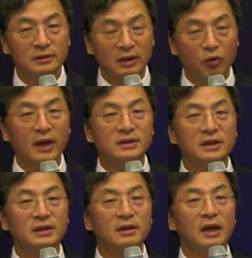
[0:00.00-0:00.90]
The
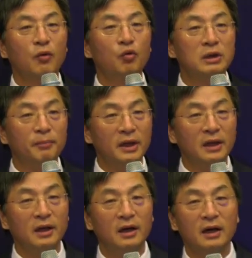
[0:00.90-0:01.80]
question would
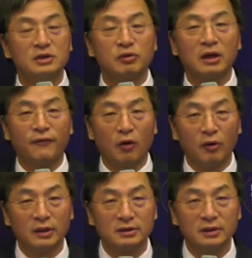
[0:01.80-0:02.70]
be
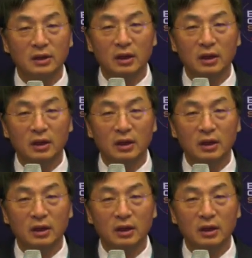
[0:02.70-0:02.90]
straightforward.